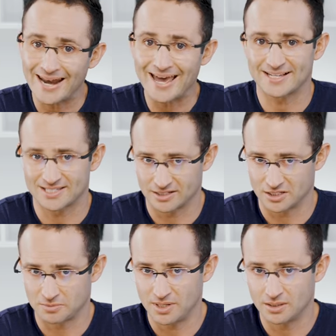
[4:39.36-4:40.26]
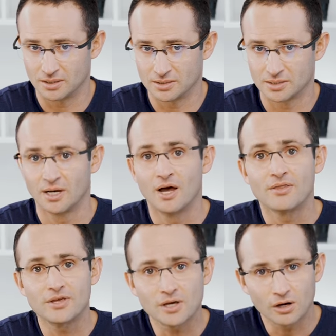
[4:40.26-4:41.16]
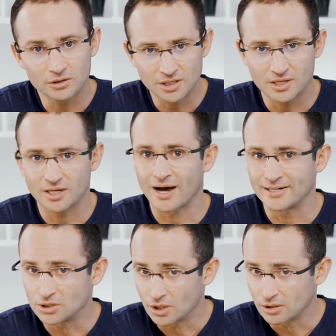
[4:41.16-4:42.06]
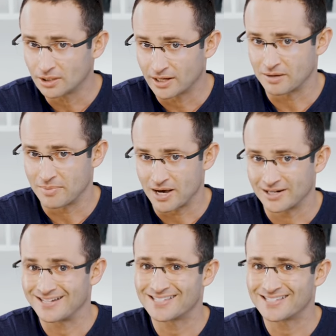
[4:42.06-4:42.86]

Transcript: and excellent speakers. The only thing I don't like about it